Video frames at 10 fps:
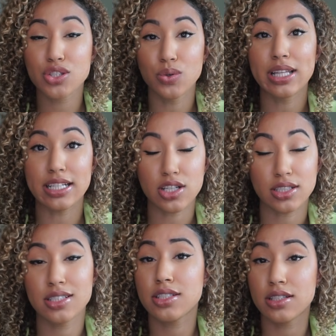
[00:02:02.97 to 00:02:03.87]
school,
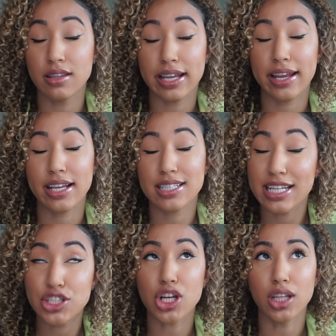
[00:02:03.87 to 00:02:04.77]
they
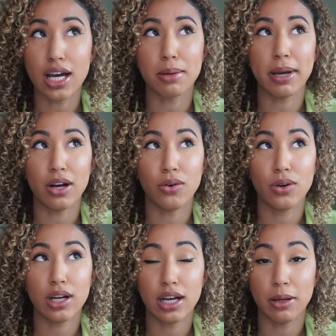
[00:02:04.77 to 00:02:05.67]
teach a lot
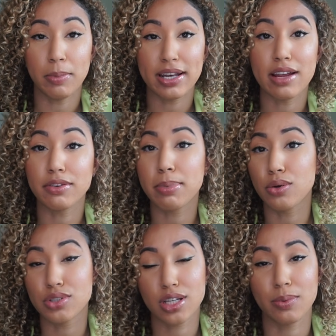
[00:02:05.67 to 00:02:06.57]
about never
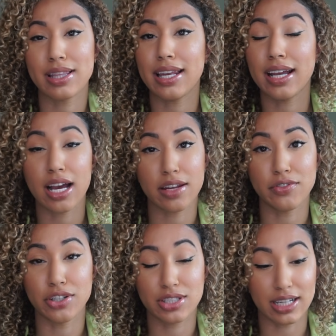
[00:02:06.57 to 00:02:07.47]
posting with any kind of
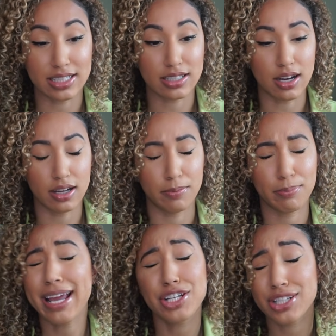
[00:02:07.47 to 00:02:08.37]
nursing
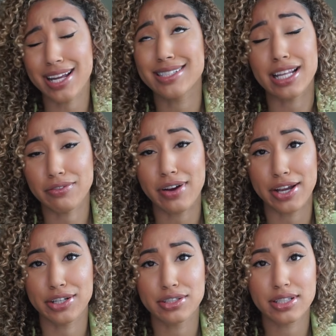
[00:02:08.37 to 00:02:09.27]
patient
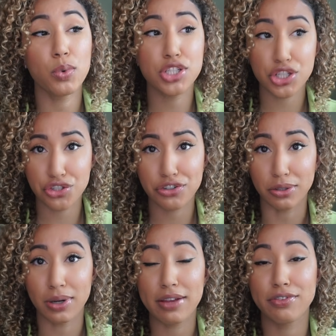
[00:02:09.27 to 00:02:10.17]
identifiers, which is
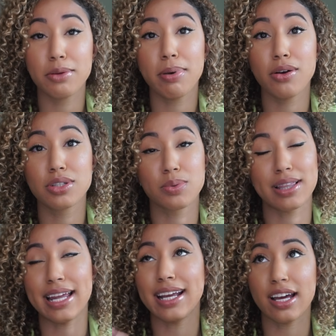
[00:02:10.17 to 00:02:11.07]
true. If you post with
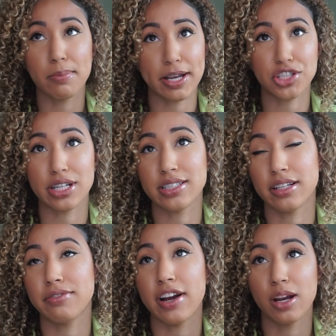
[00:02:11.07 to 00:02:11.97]
any kind of patient
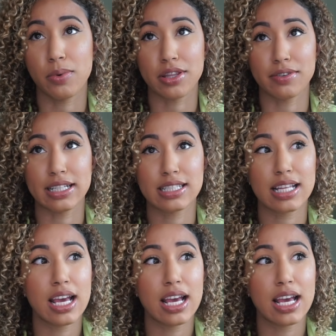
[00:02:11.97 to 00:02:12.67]
identifier, whether it's